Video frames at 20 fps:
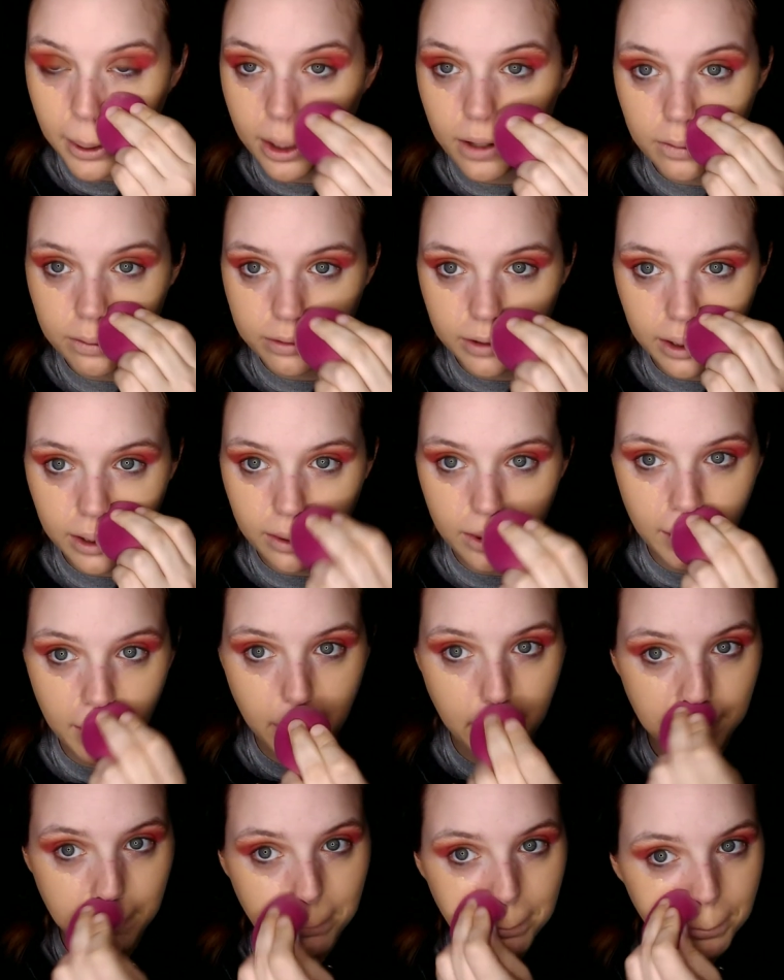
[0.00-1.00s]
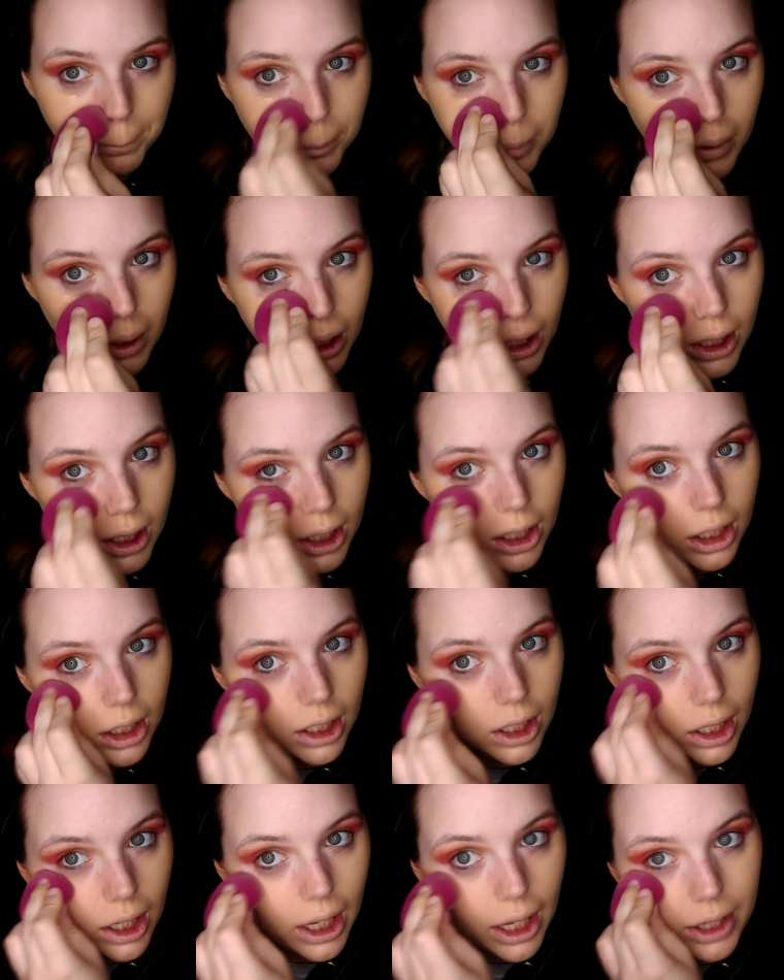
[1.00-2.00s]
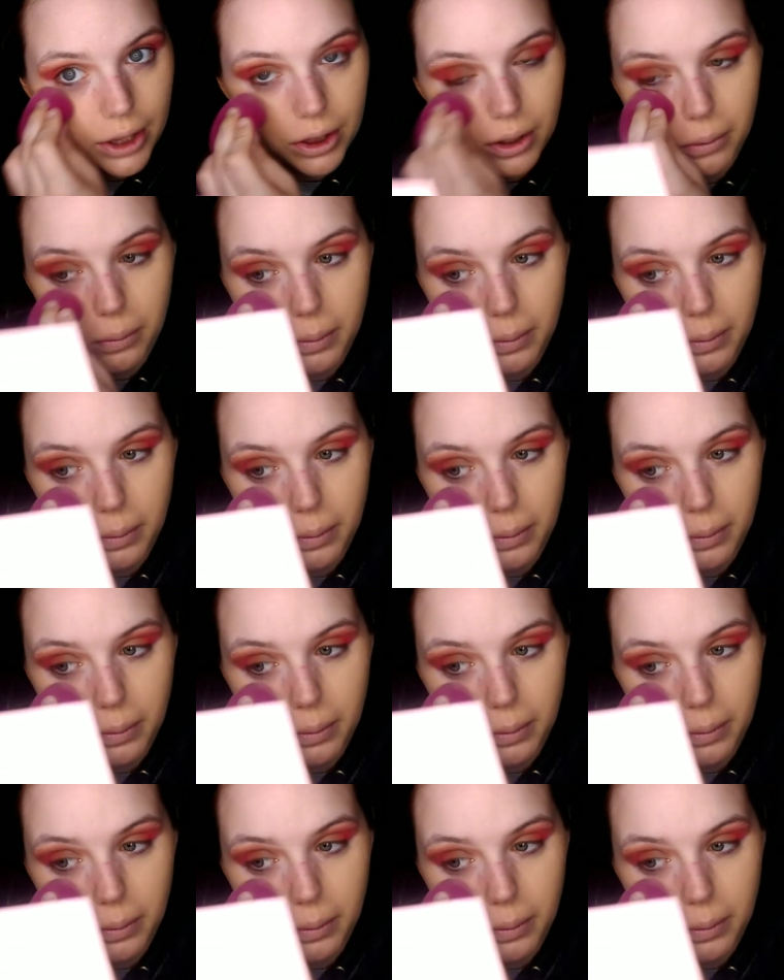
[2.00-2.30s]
and everything. And the